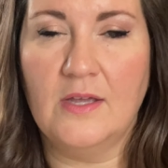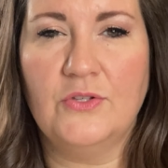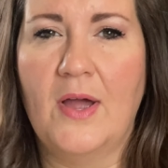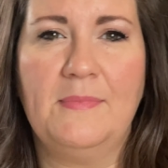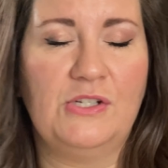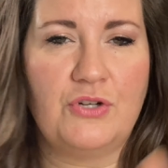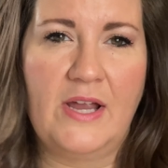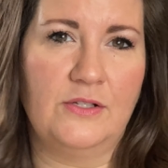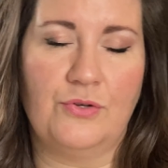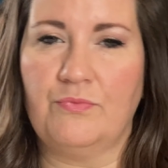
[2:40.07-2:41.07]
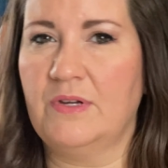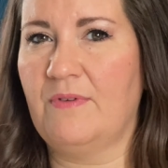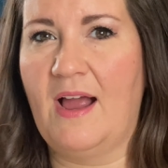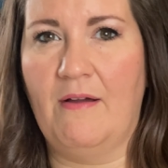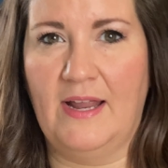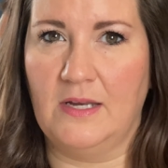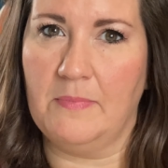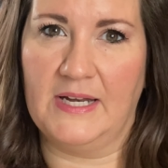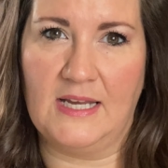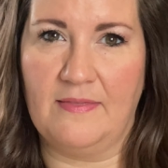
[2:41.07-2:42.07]
So I'm not trying to reroute
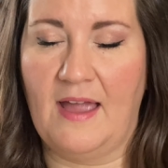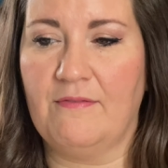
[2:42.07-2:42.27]
anybody in that